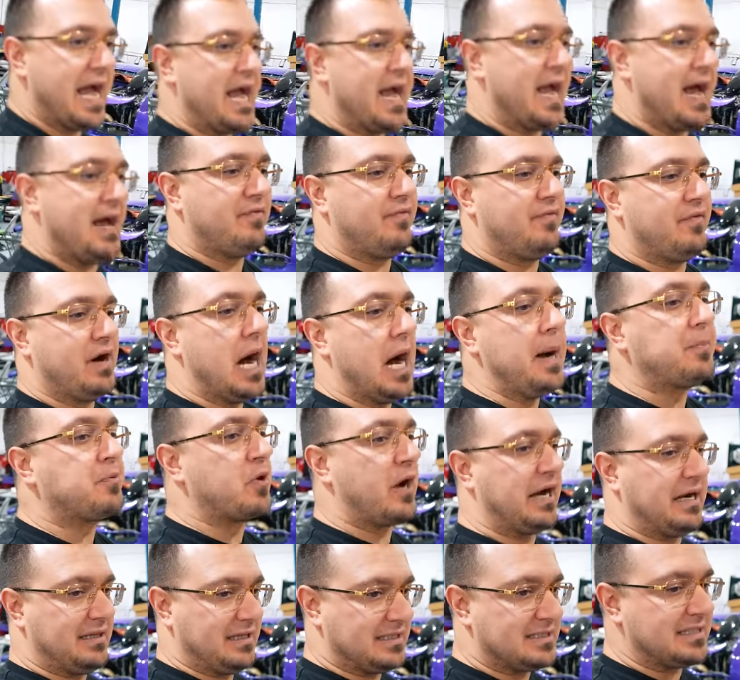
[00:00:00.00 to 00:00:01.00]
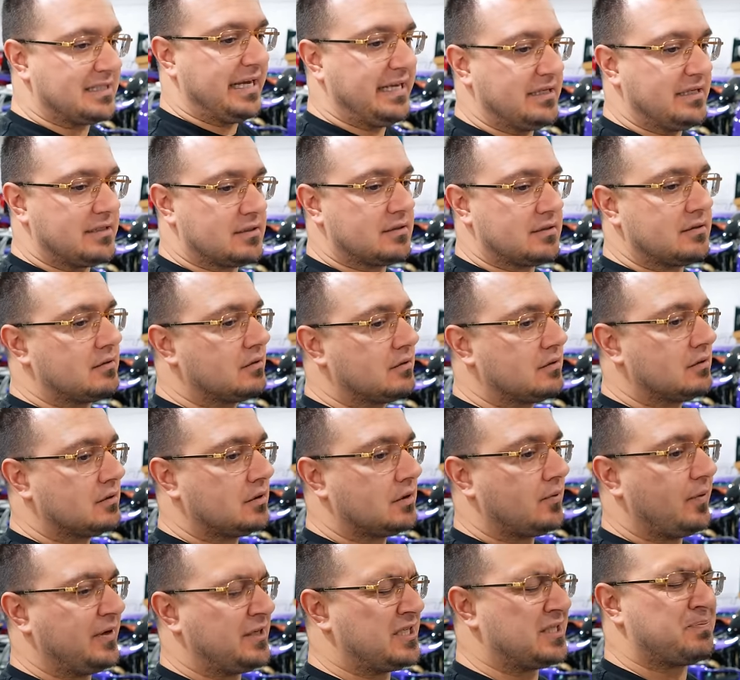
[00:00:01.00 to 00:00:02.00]
have upgraded the seats,
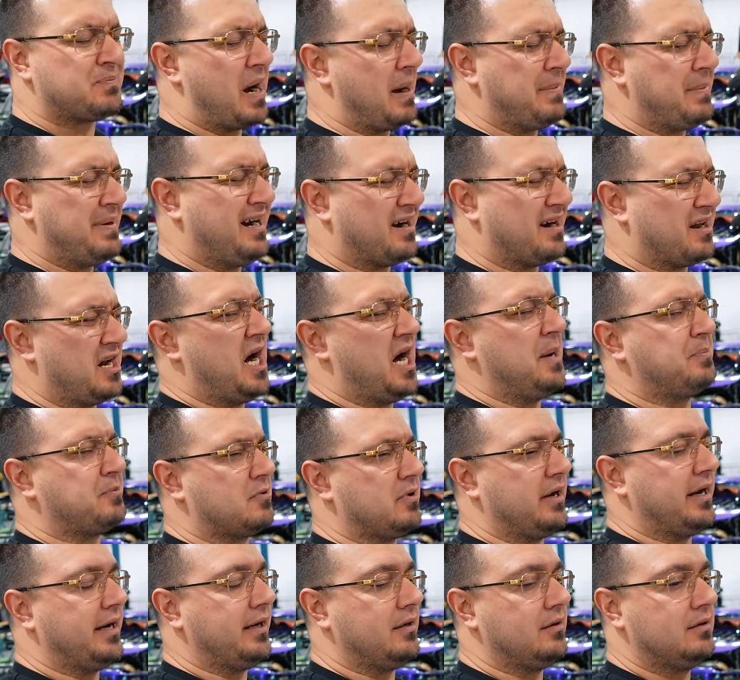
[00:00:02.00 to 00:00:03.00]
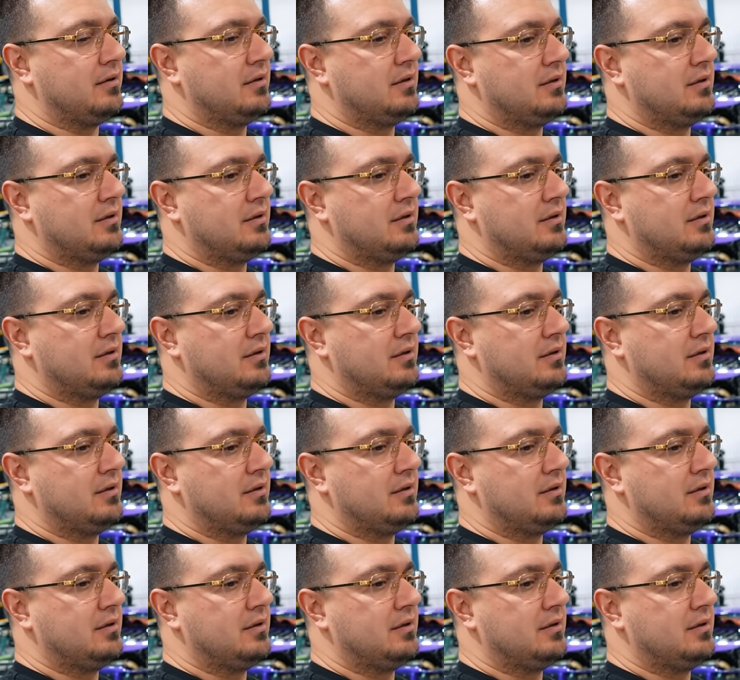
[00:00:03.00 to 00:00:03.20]
which is probably not an upgrade.